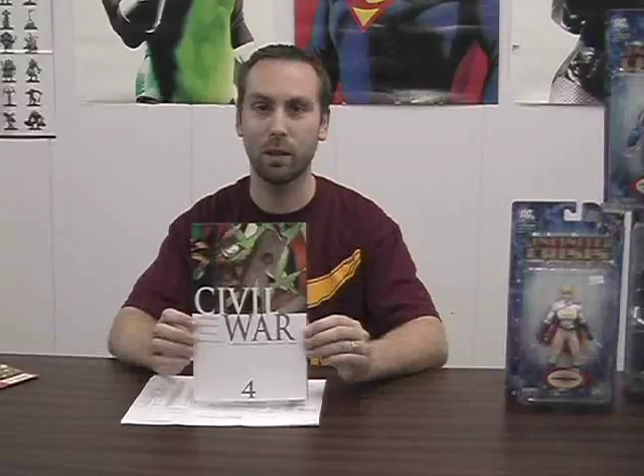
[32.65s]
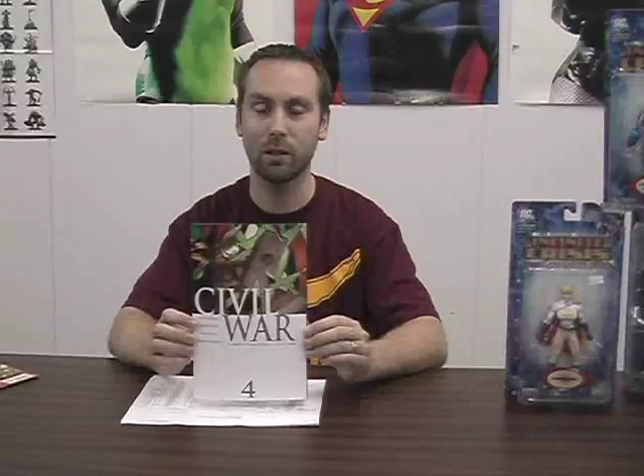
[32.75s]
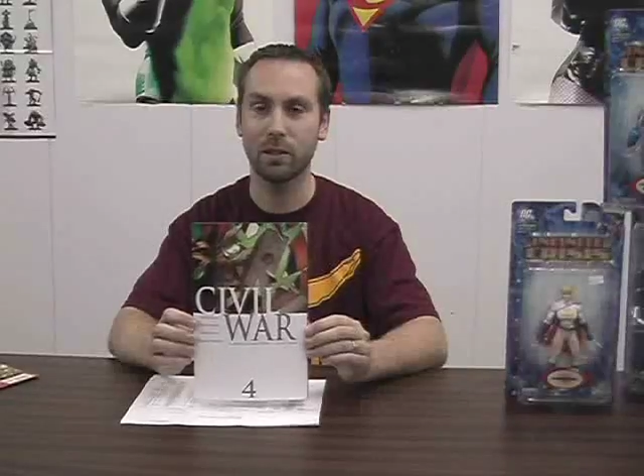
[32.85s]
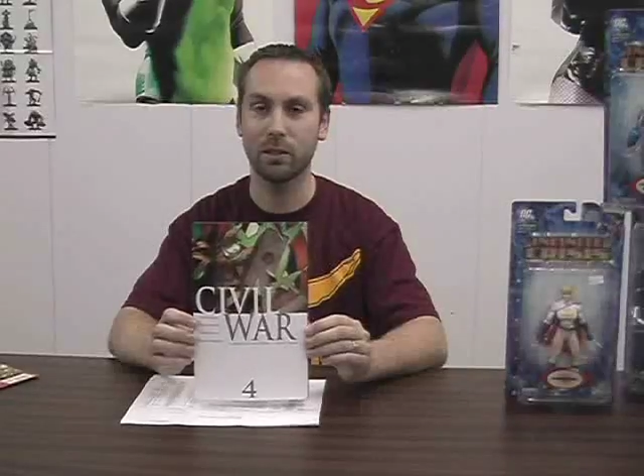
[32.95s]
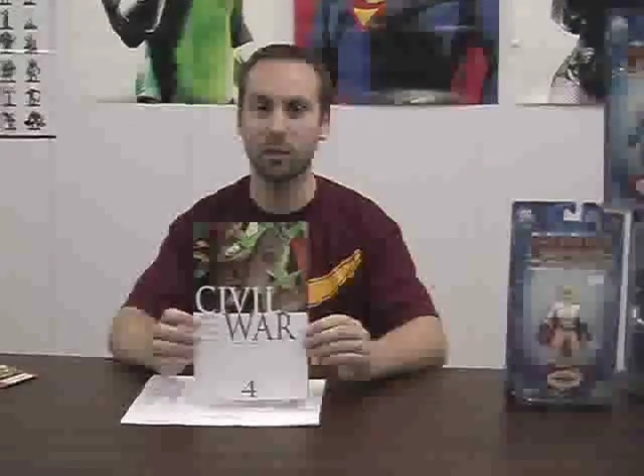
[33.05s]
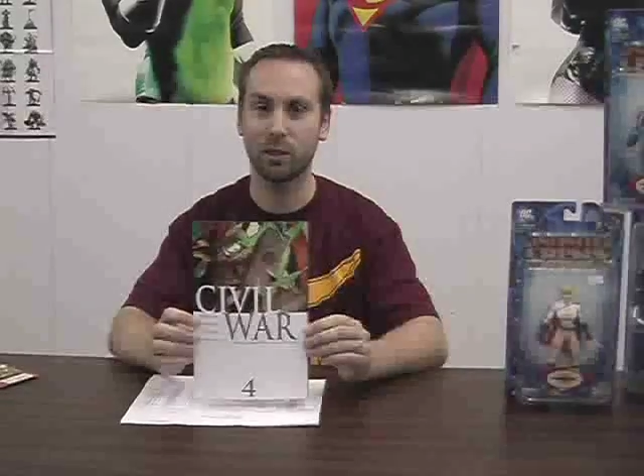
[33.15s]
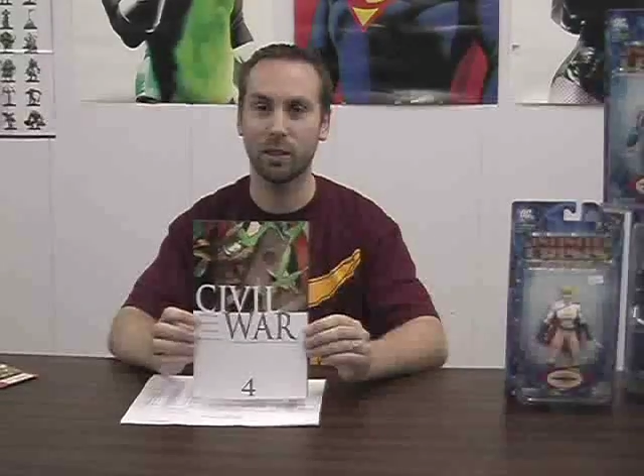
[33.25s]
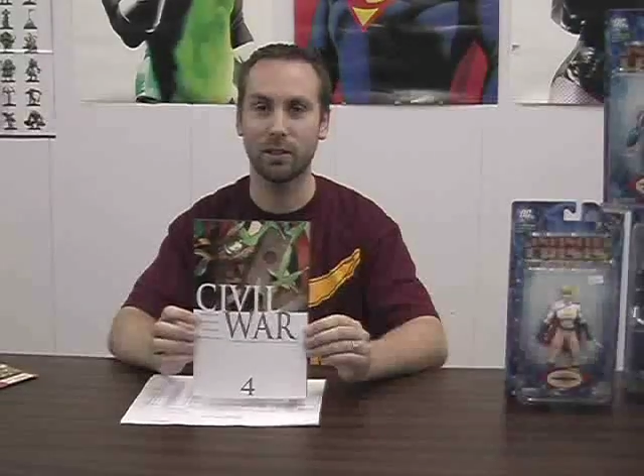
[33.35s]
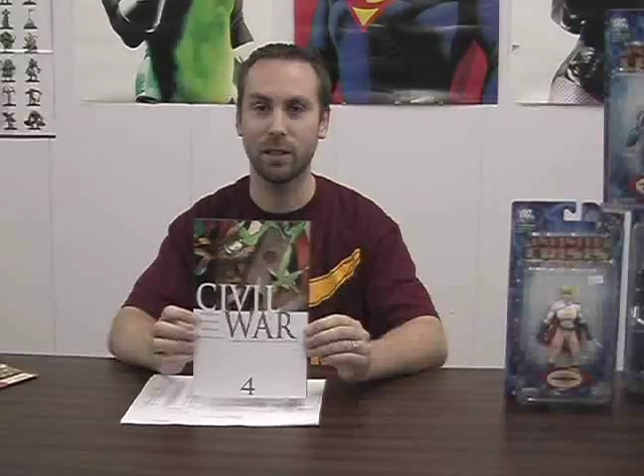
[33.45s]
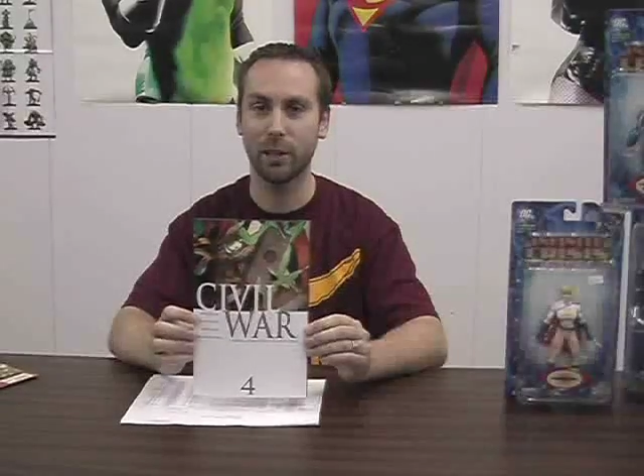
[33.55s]
artistic
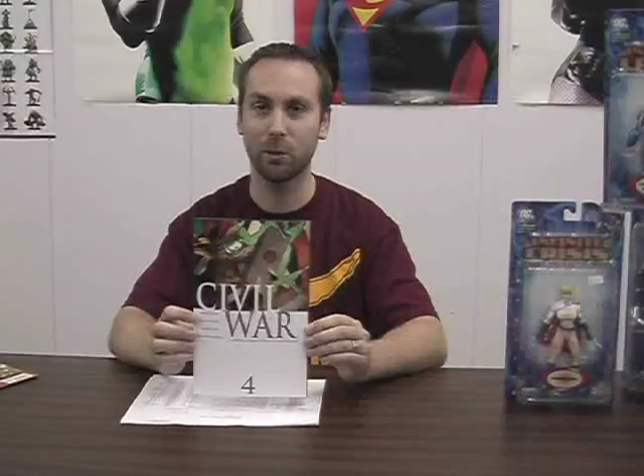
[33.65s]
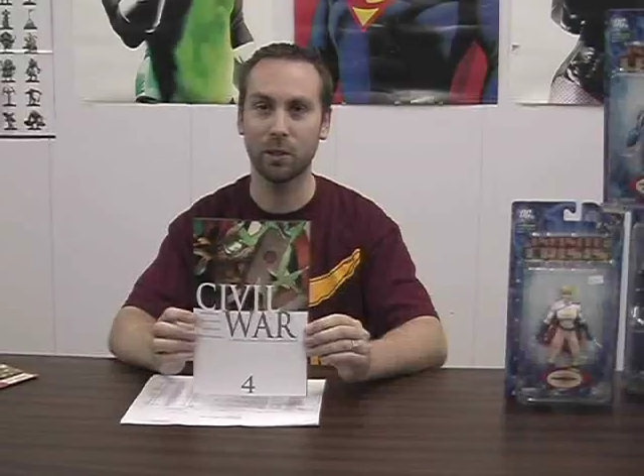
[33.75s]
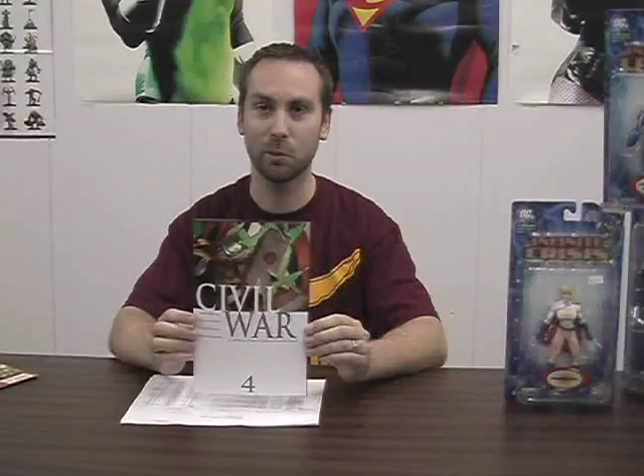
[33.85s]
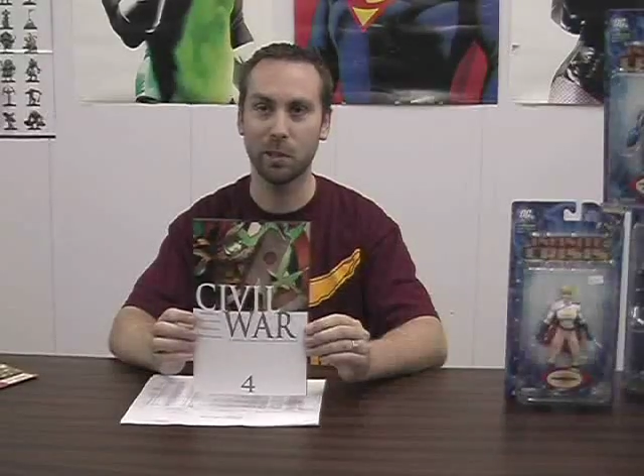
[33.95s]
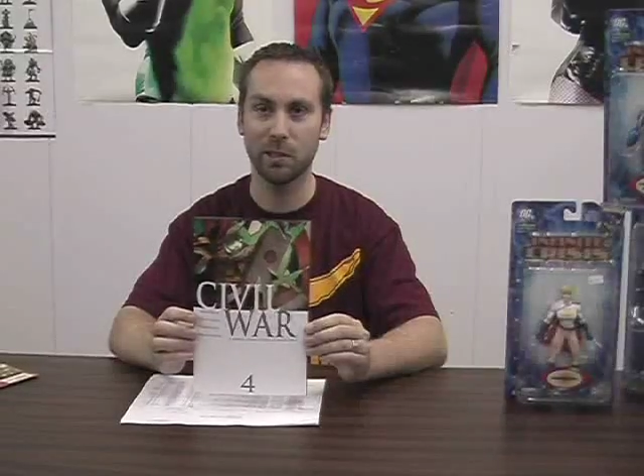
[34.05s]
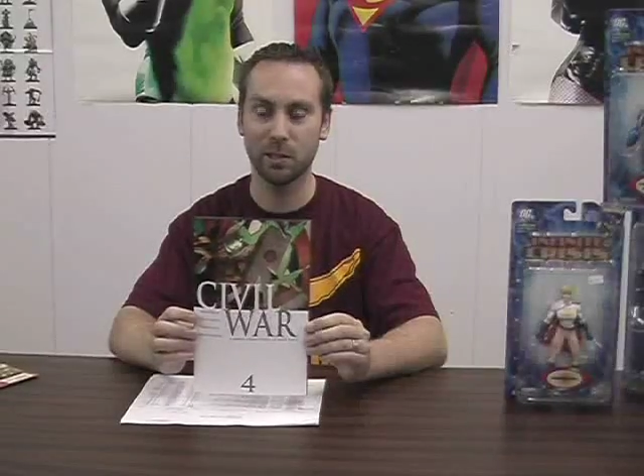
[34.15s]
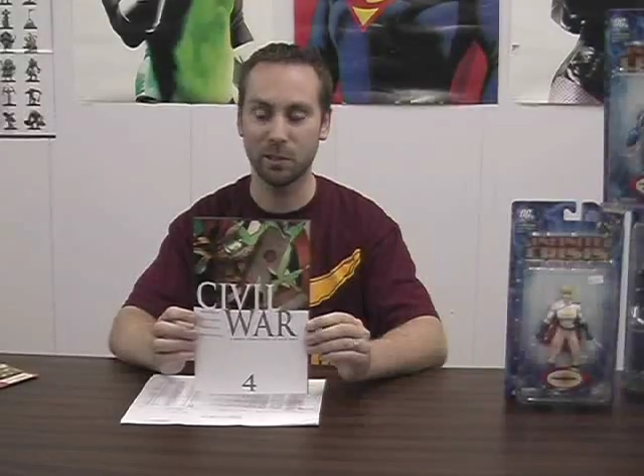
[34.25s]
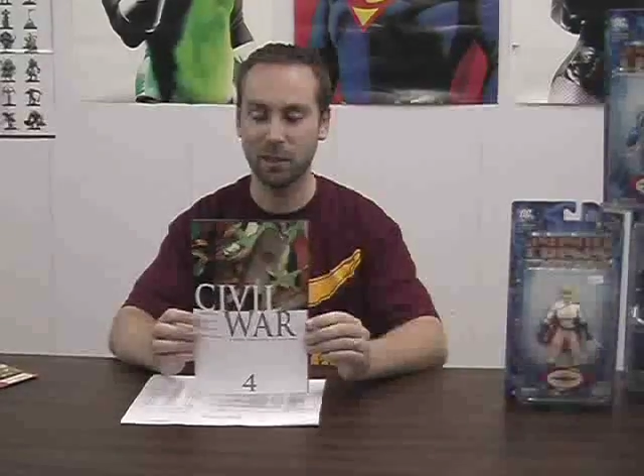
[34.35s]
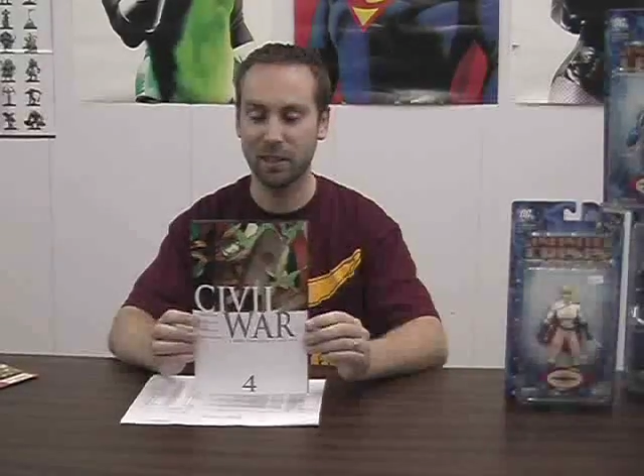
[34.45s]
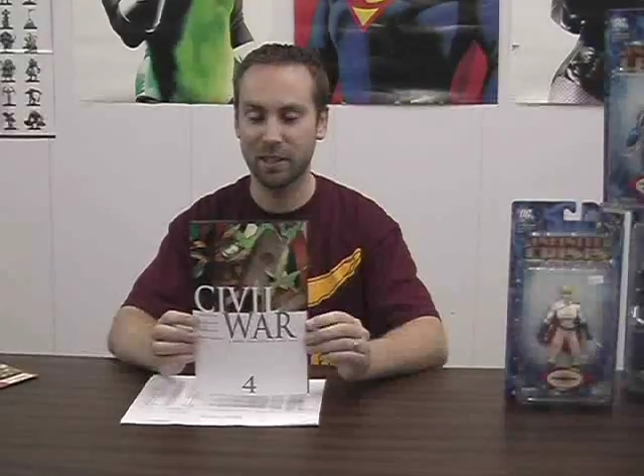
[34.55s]
integrity reasons.